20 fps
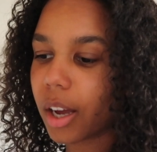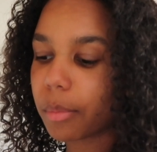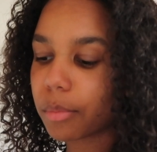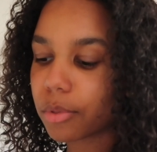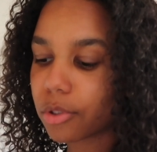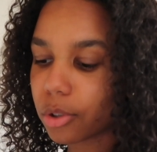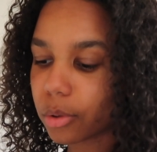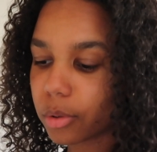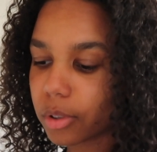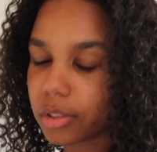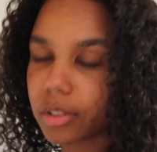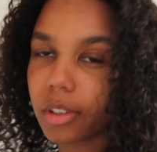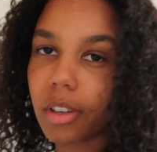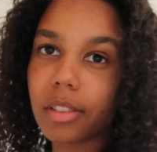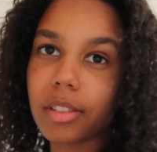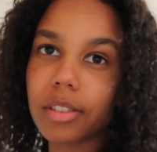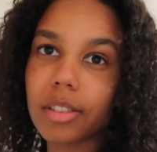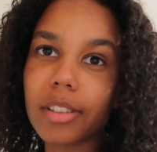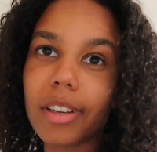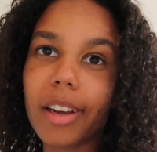I'm so
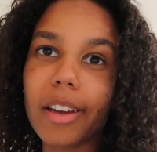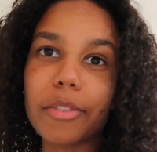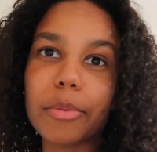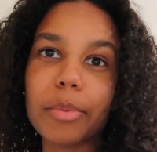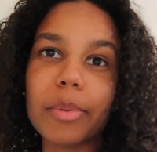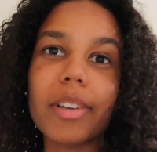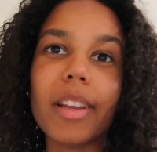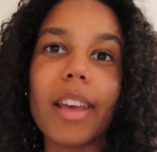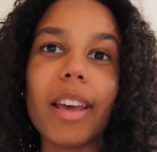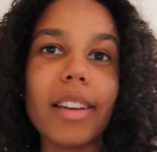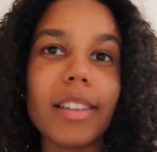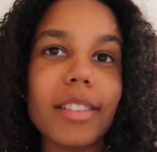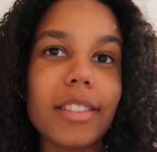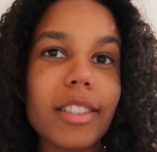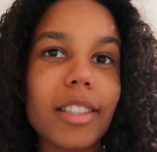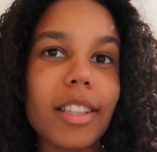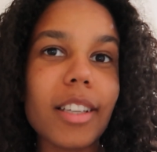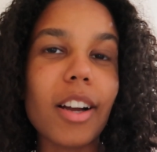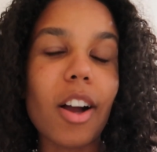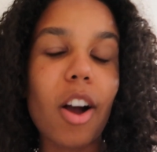exhausted. I've been
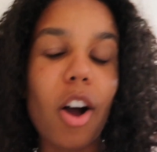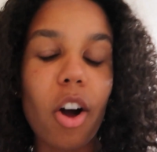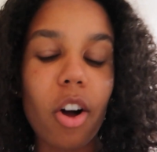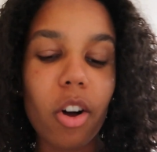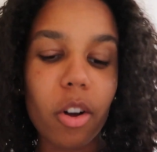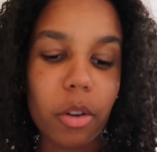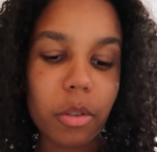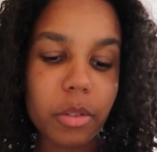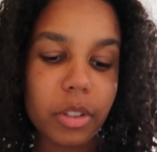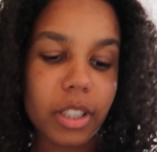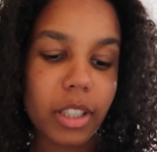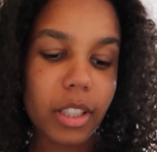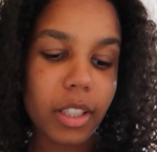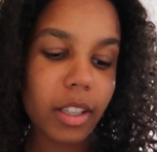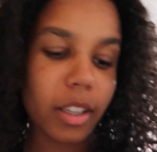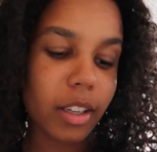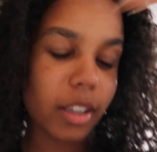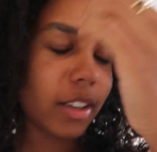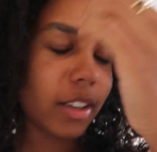editing all day.